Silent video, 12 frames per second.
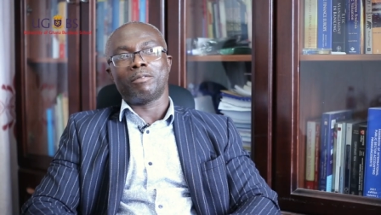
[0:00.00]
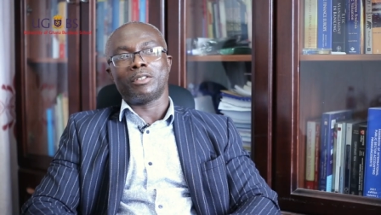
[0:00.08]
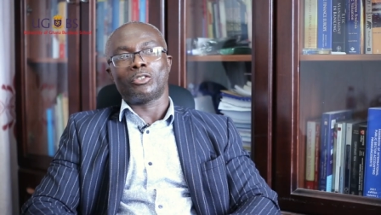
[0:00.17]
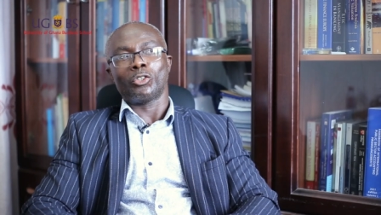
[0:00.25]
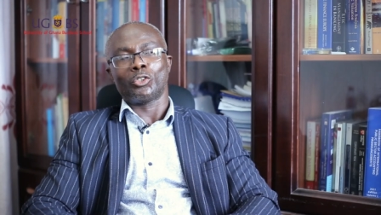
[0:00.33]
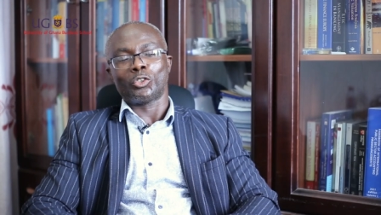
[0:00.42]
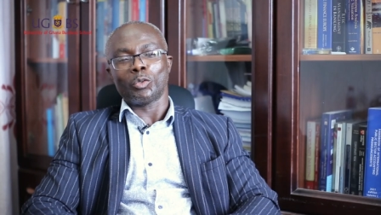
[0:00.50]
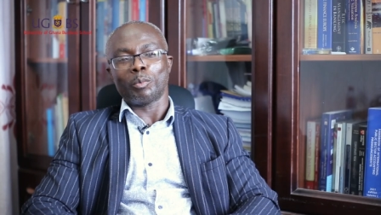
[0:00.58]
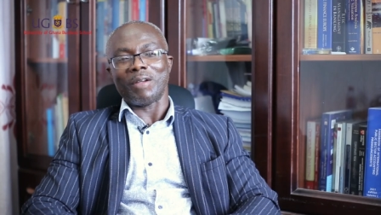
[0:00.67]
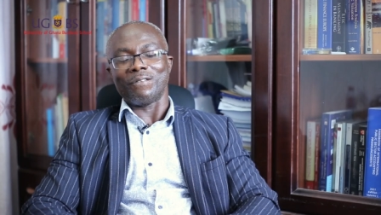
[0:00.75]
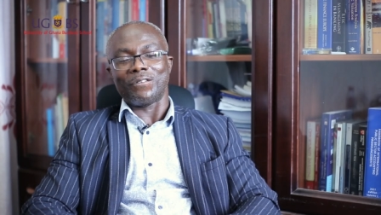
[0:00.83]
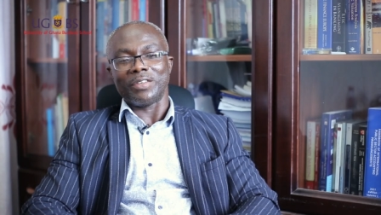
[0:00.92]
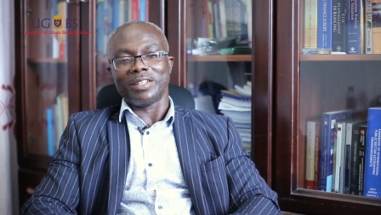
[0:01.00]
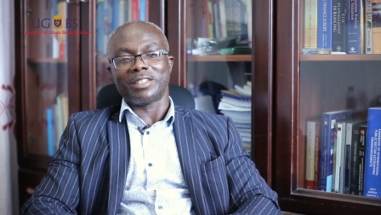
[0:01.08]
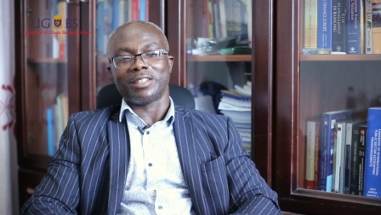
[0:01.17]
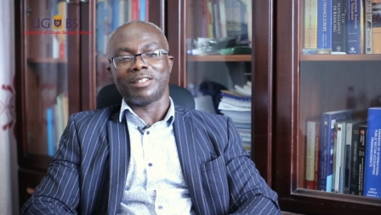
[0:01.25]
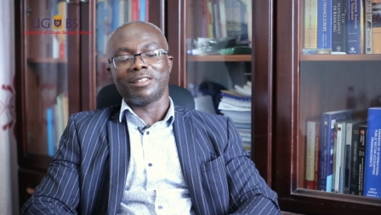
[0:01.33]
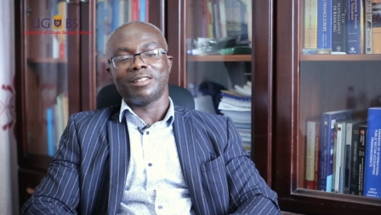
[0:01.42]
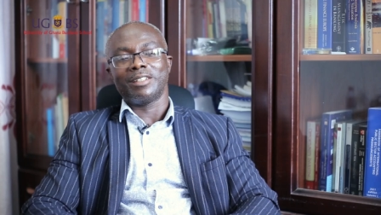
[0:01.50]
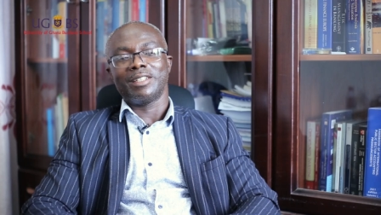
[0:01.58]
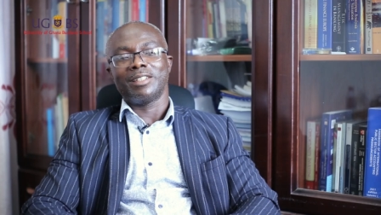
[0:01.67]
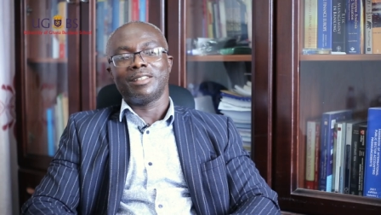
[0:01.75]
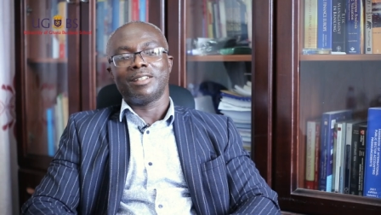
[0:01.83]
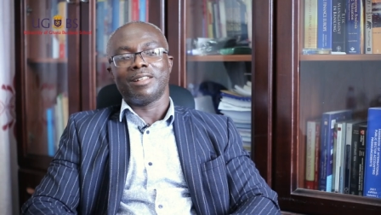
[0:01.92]
It's also my vision
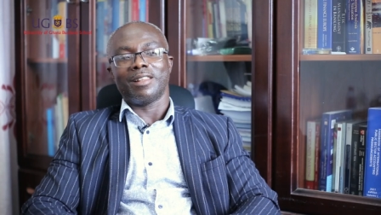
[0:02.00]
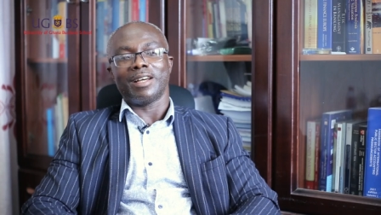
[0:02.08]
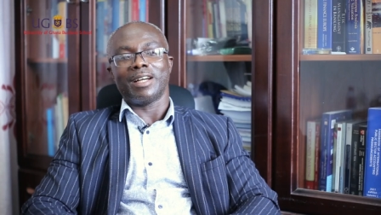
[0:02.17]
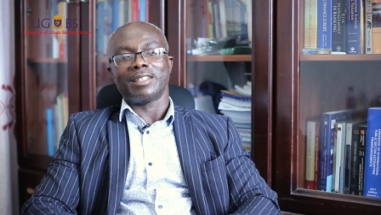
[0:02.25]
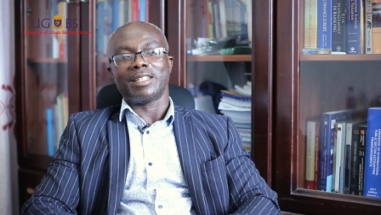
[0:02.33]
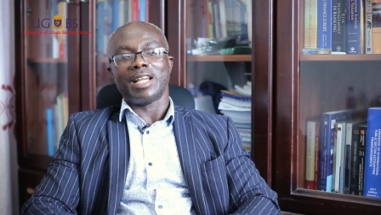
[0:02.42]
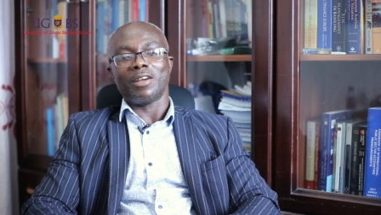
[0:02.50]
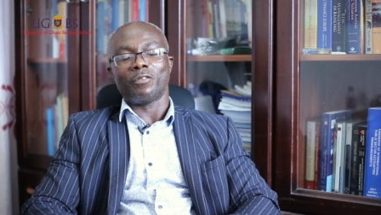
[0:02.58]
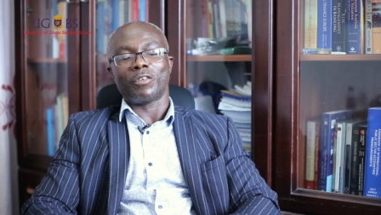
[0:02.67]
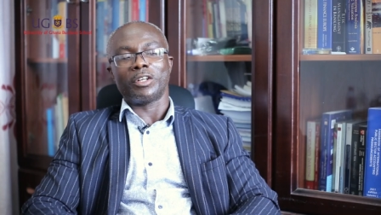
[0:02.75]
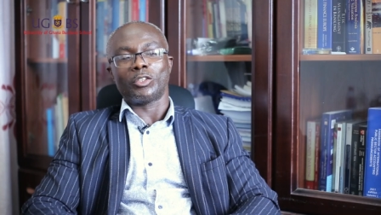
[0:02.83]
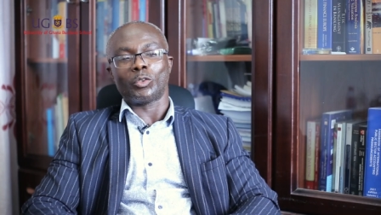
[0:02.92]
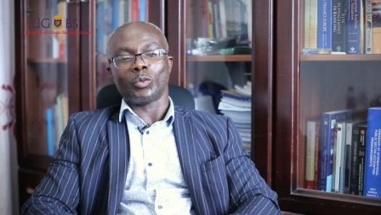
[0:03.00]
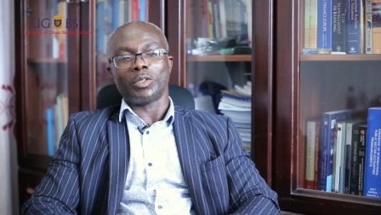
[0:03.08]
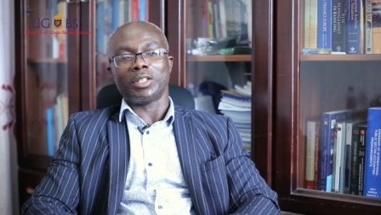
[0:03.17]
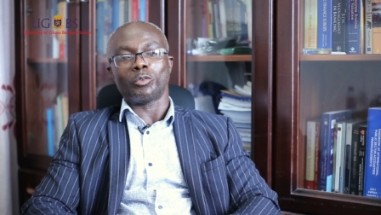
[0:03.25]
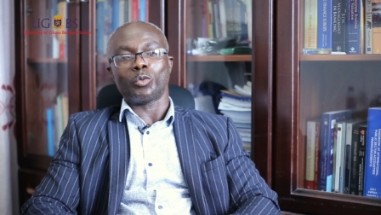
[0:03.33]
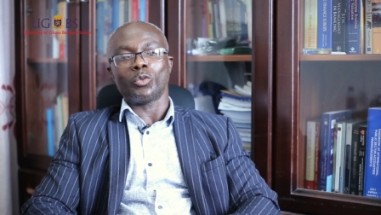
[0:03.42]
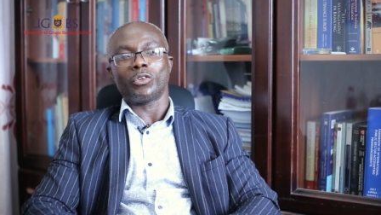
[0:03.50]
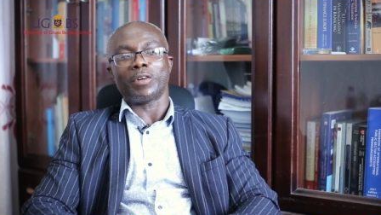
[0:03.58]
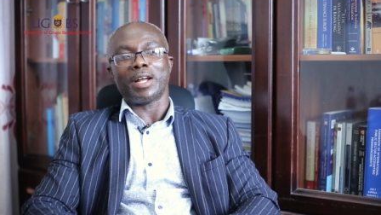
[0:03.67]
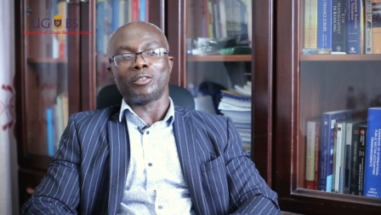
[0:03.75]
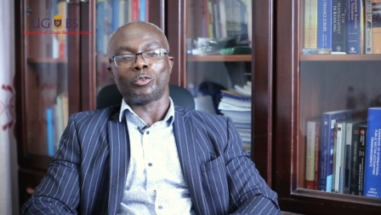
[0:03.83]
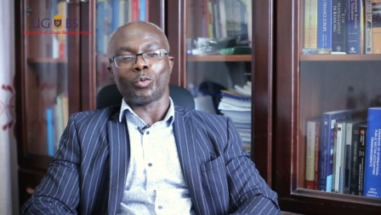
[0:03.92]
that every student who
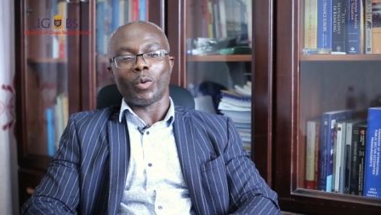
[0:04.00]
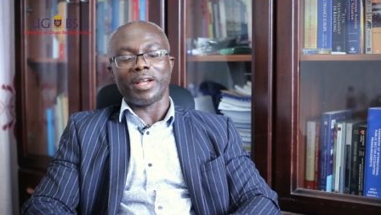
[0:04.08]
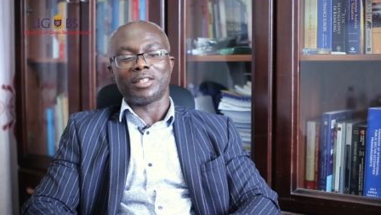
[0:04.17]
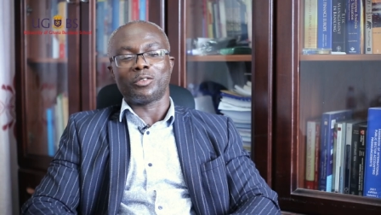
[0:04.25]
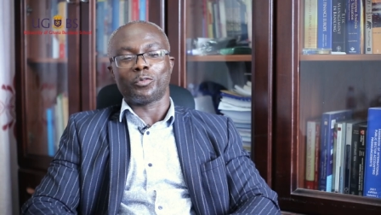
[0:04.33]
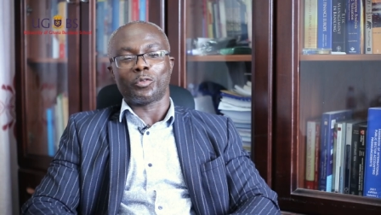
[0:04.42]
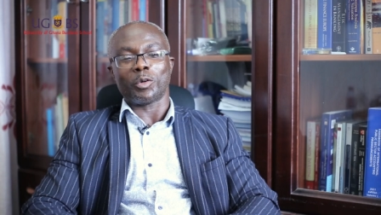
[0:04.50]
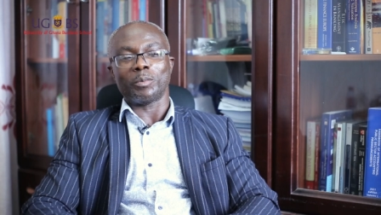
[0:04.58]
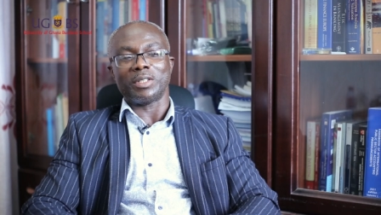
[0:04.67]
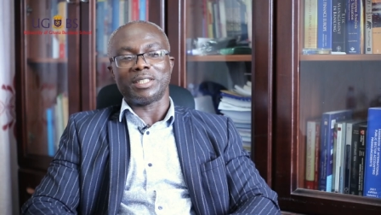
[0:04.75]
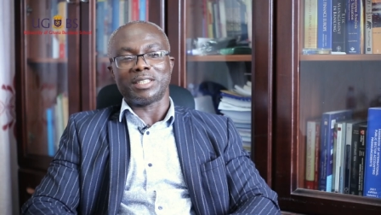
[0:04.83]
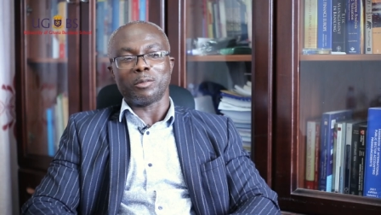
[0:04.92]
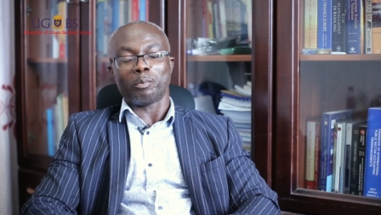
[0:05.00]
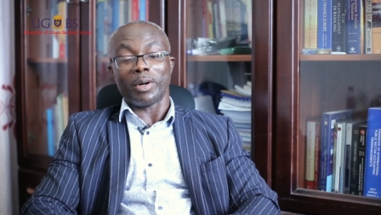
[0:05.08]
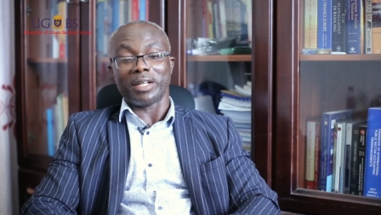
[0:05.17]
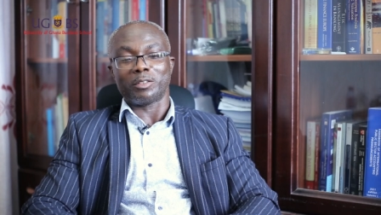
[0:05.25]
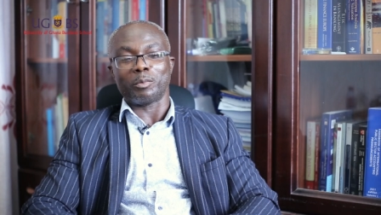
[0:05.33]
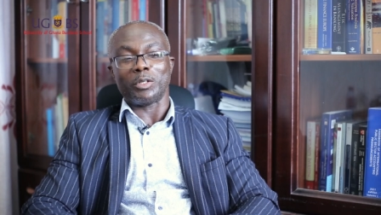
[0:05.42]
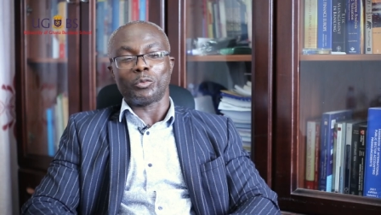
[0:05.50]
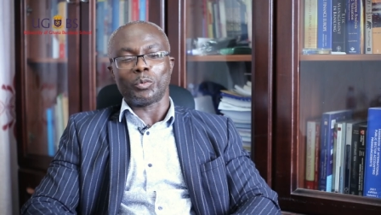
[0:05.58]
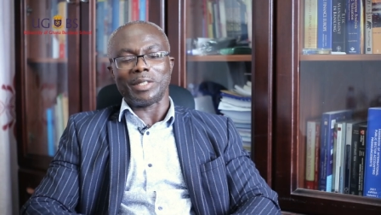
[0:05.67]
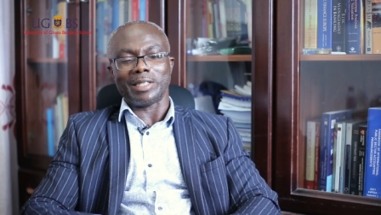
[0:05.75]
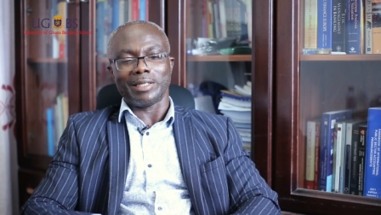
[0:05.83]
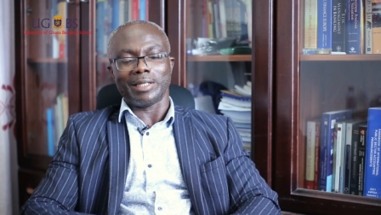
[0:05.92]
graduates from this department
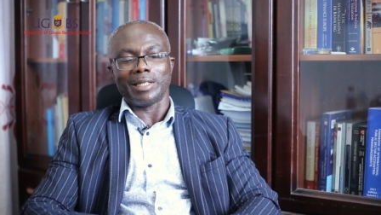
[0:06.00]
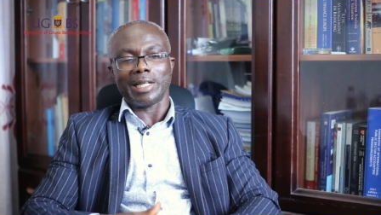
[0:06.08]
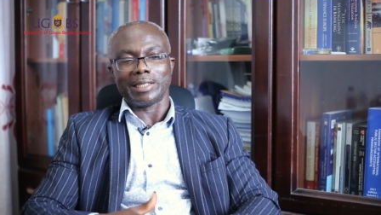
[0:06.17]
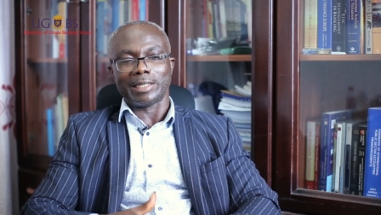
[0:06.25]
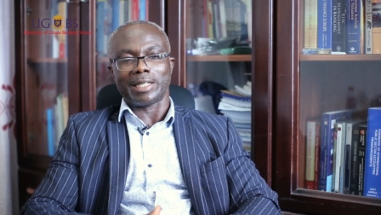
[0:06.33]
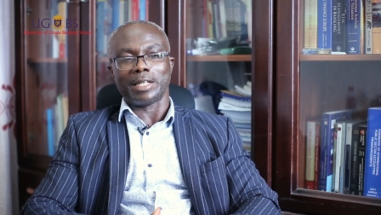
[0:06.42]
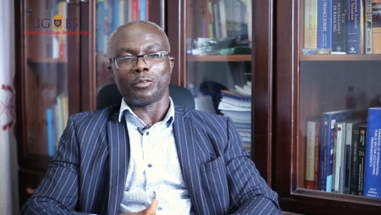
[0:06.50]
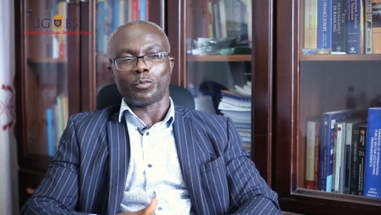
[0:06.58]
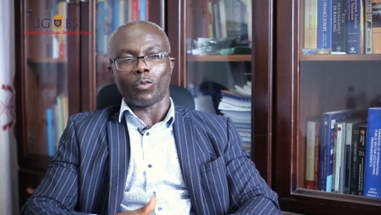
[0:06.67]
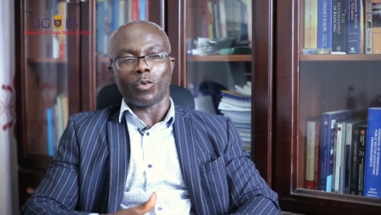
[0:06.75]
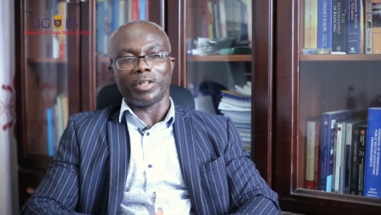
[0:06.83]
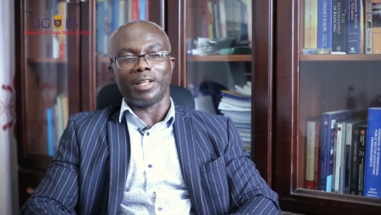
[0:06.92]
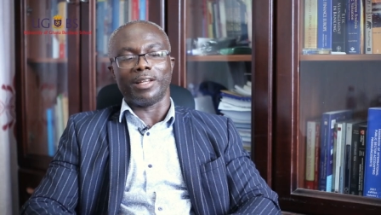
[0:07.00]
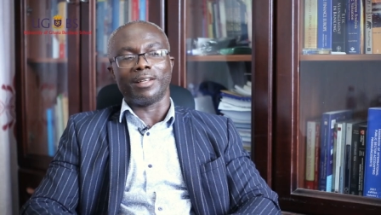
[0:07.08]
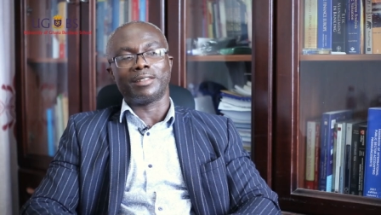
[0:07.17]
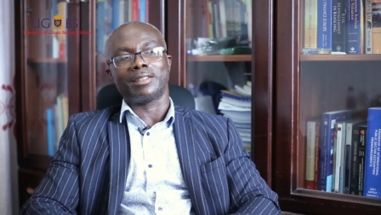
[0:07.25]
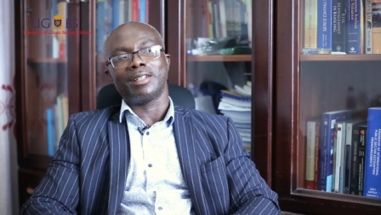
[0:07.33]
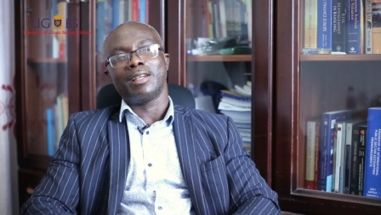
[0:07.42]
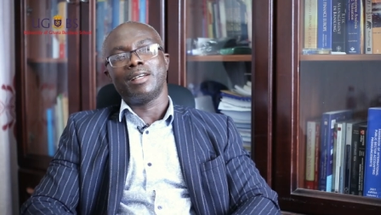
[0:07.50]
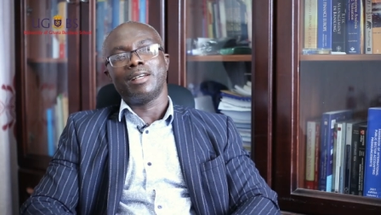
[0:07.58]
within the next 3 or 4 years